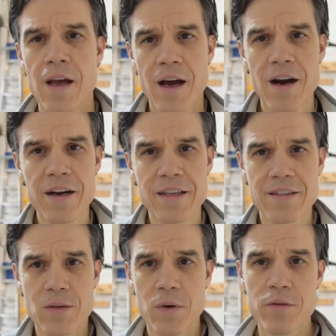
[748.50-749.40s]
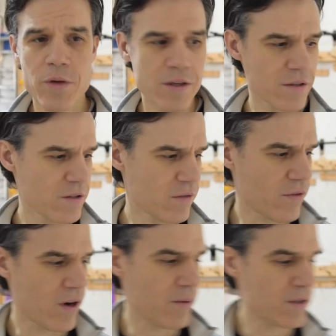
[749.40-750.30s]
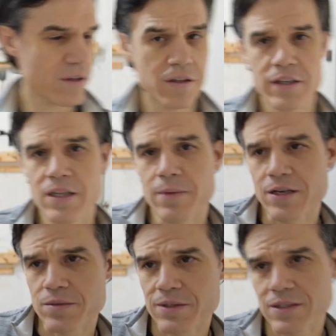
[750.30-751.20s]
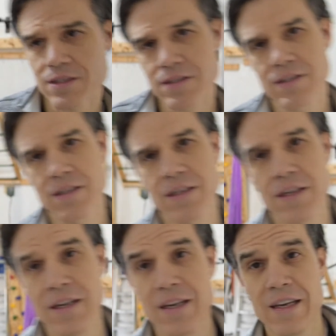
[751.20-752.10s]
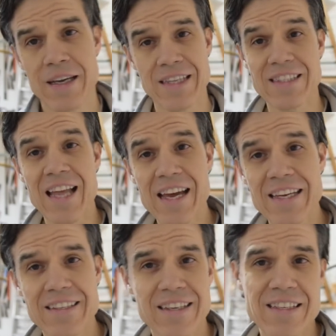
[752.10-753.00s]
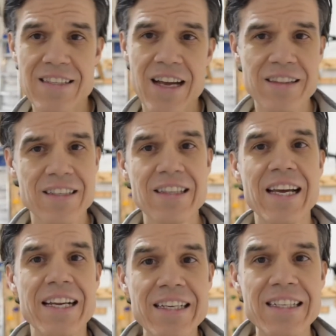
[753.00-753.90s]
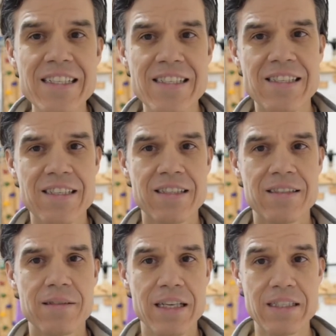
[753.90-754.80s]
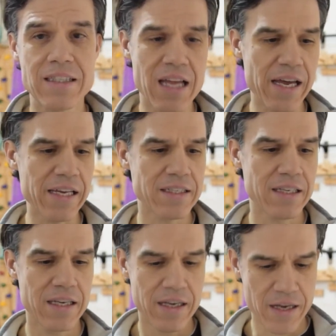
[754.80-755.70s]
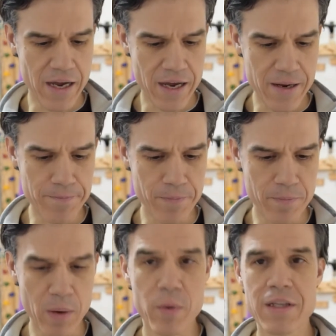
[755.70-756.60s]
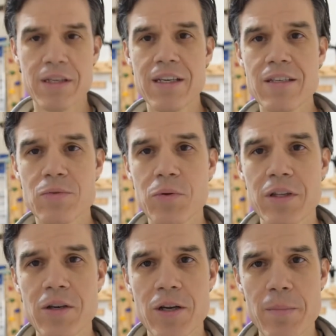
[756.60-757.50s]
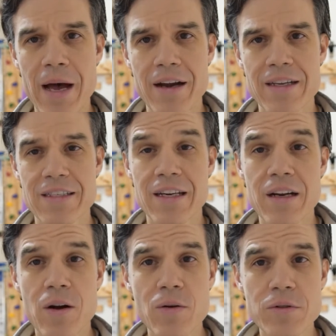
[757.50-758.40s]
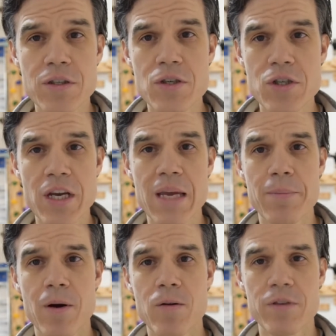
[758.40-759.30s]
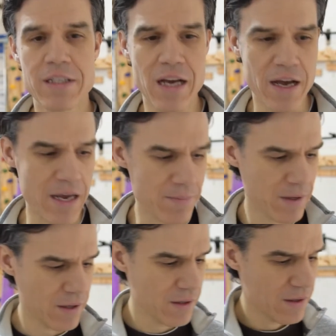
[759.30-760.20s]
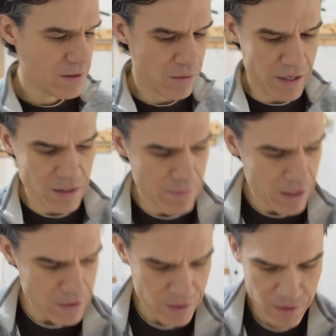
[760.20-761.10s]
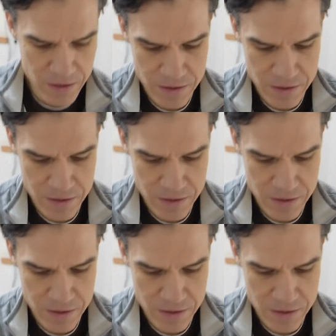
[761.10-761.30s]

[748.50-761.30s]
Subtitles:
All right, so what have we learned so far? We took a look at the measurements. It's light, it's not the lightest, it's light, but what is really good about it is that it holds its shape over time. So as I mentioned,